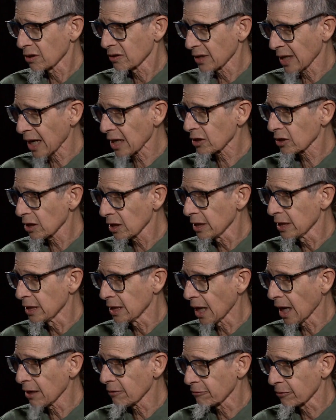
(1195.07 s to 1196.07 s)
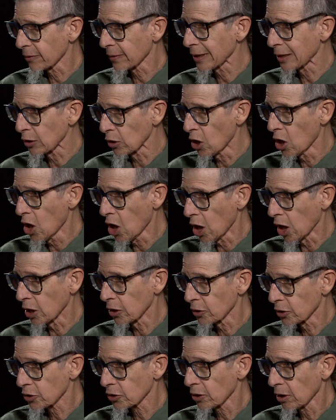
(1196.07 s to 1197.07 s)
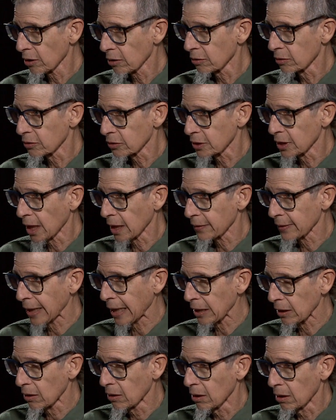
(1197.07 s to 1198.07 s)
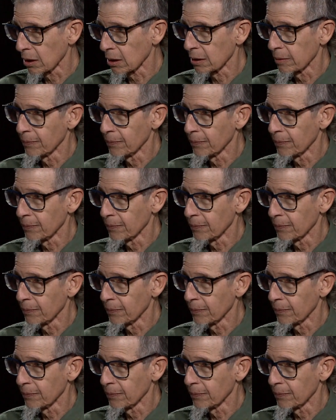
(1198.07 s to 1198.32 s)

It's actually not very long. The charter is not that long.